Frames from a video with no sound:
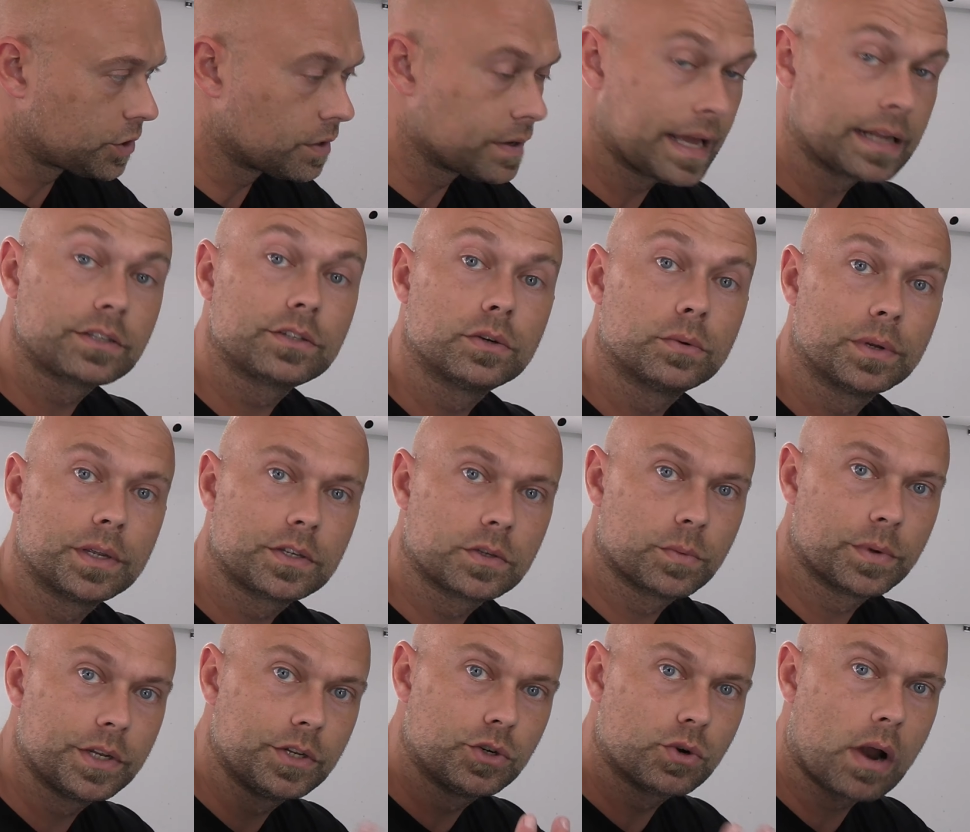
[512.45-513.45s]
and that's the reason
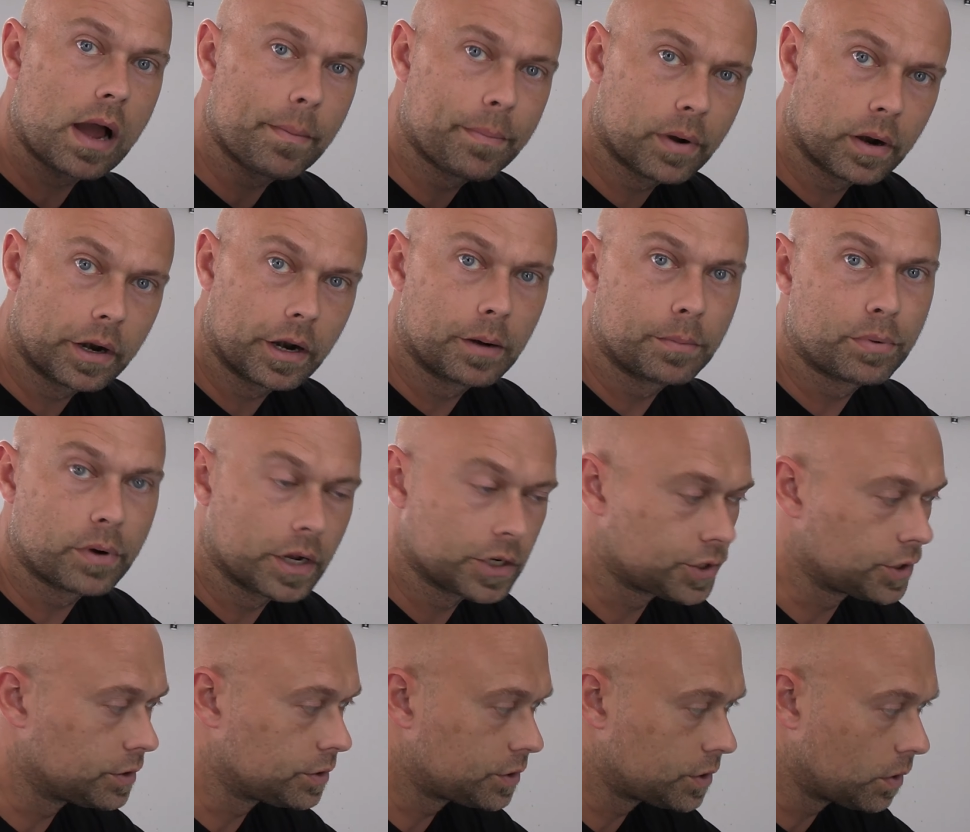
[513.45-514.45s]
we drop our air
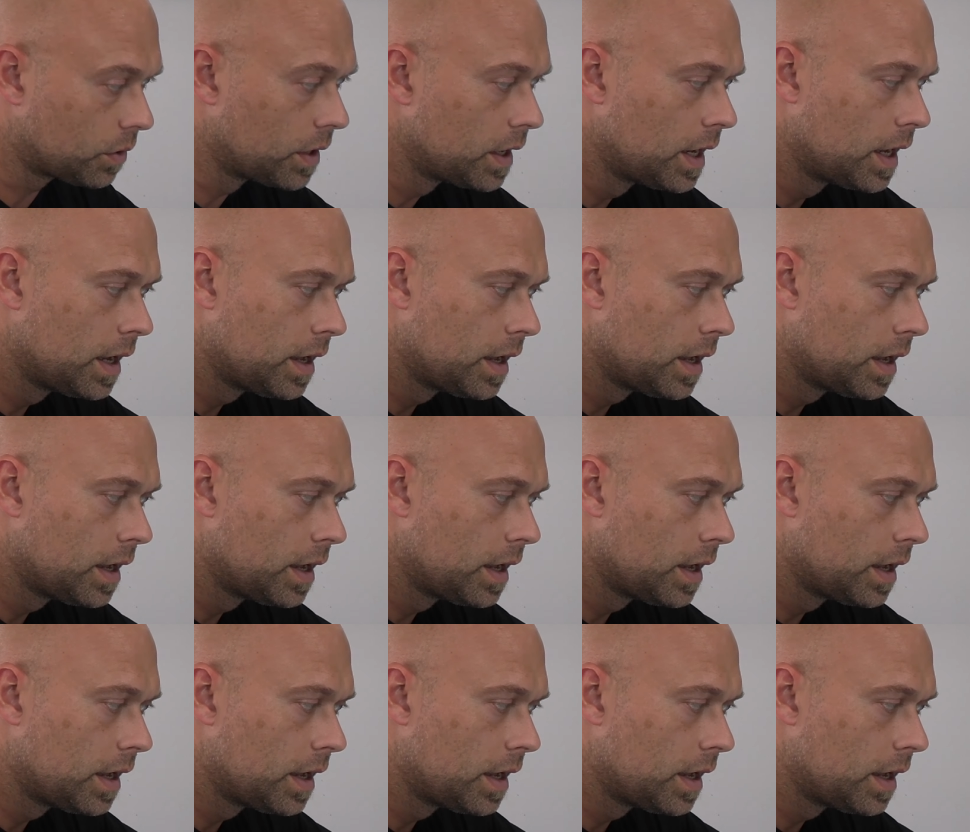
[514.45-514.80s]
pressure so